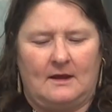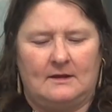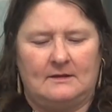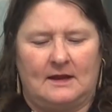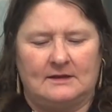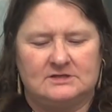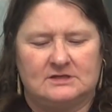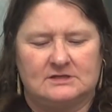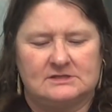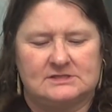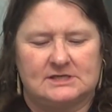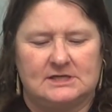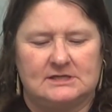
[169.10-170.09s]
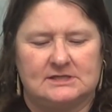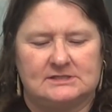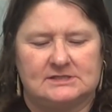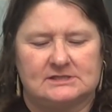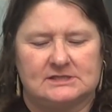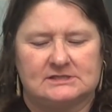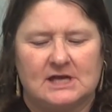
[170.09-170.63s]
And as you can see, this
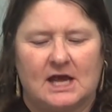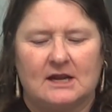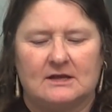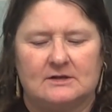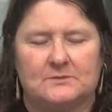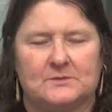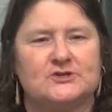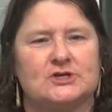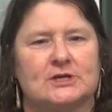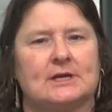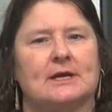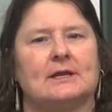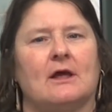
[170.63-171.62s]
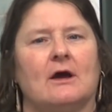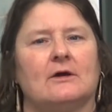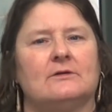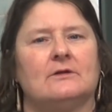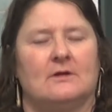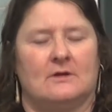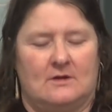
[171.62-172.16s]
is a salad with chicken on,